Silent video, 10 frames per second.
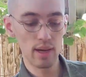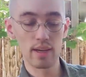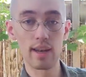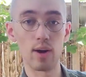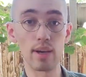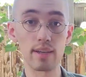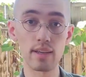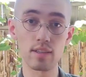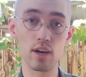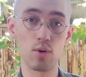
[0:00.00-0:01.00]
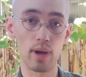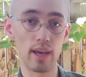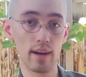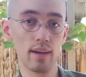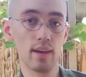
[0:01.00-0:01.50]
Now it does go
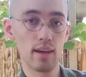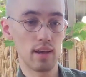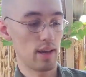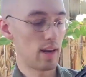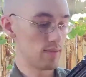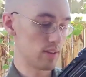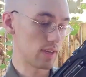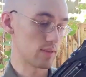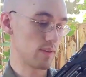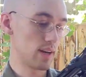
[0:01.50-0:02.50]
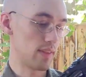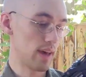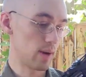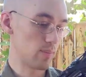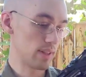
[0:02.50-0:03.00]
in and everything is fine on
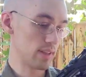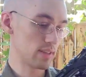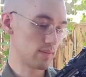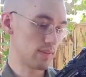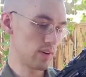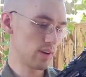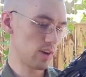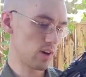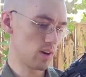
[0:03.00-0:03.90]
that, but it's a very